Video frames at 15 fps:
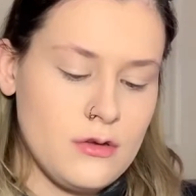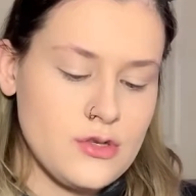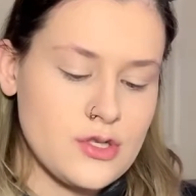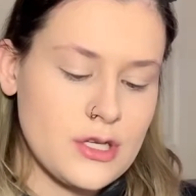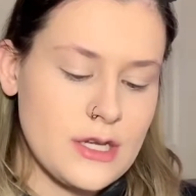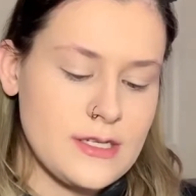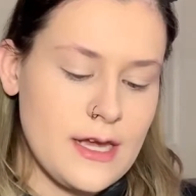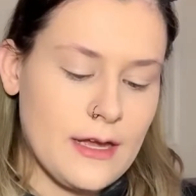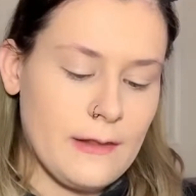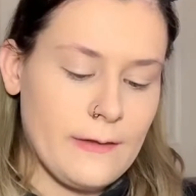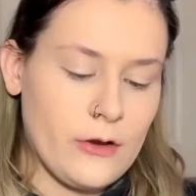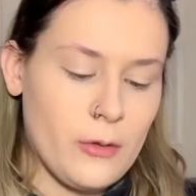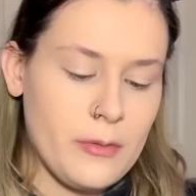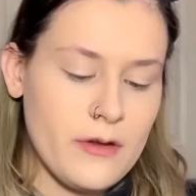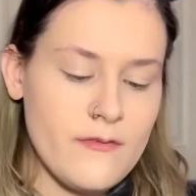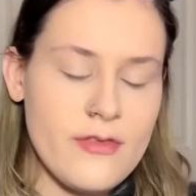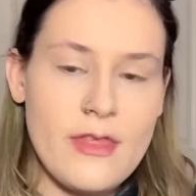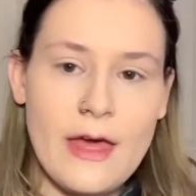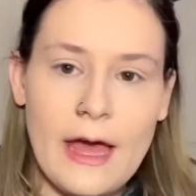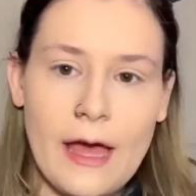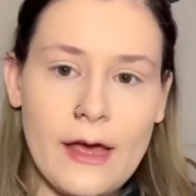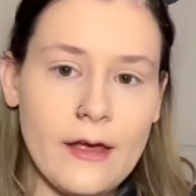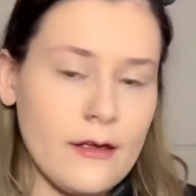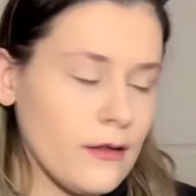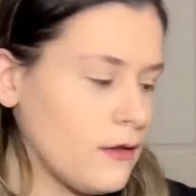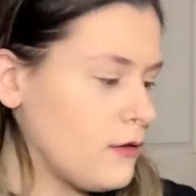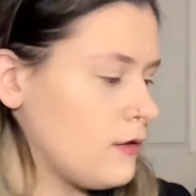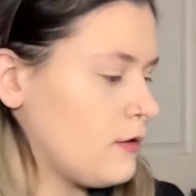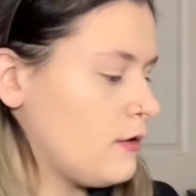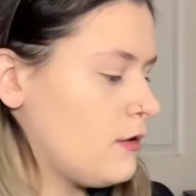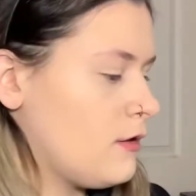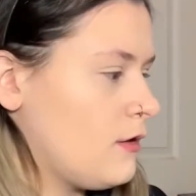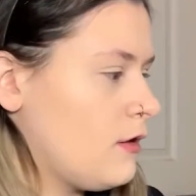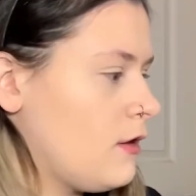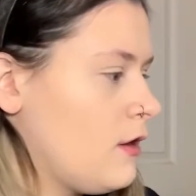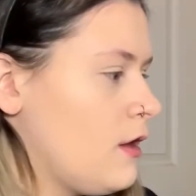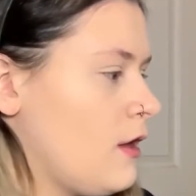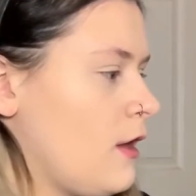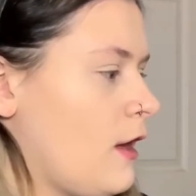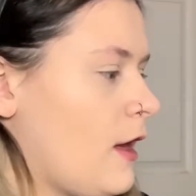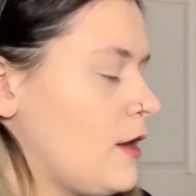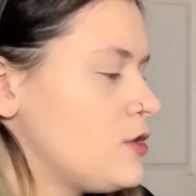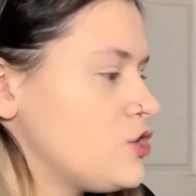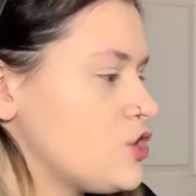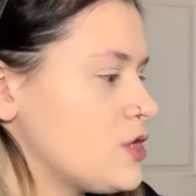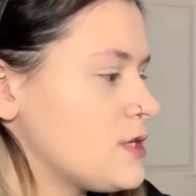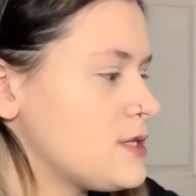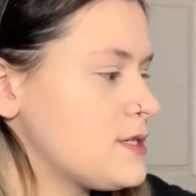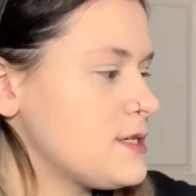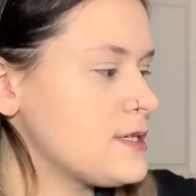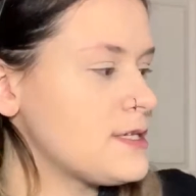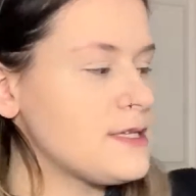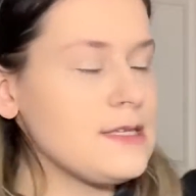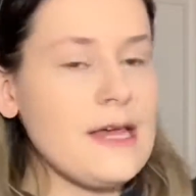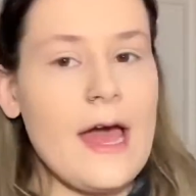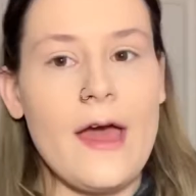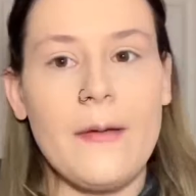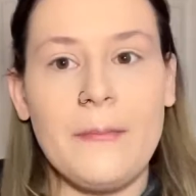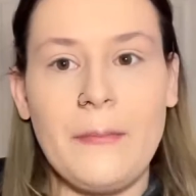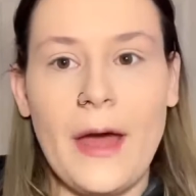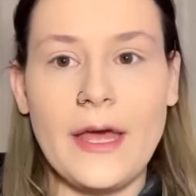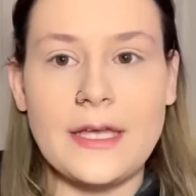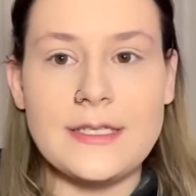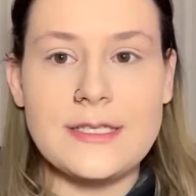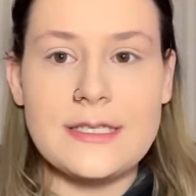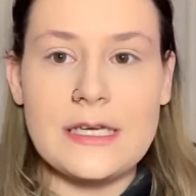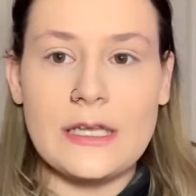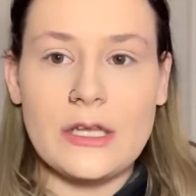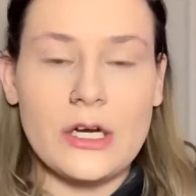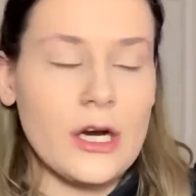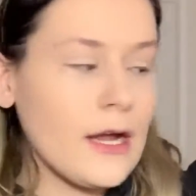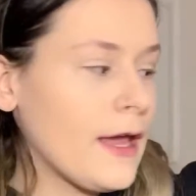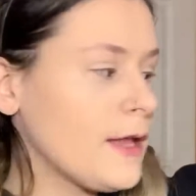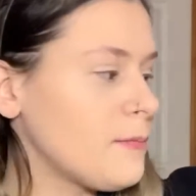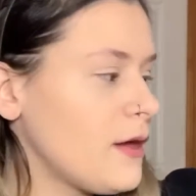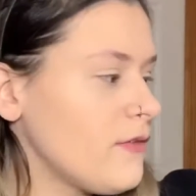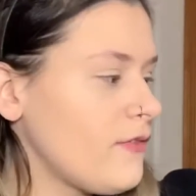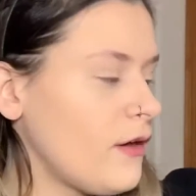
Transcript: Just gonna take a little bit of that and just set my concealer and my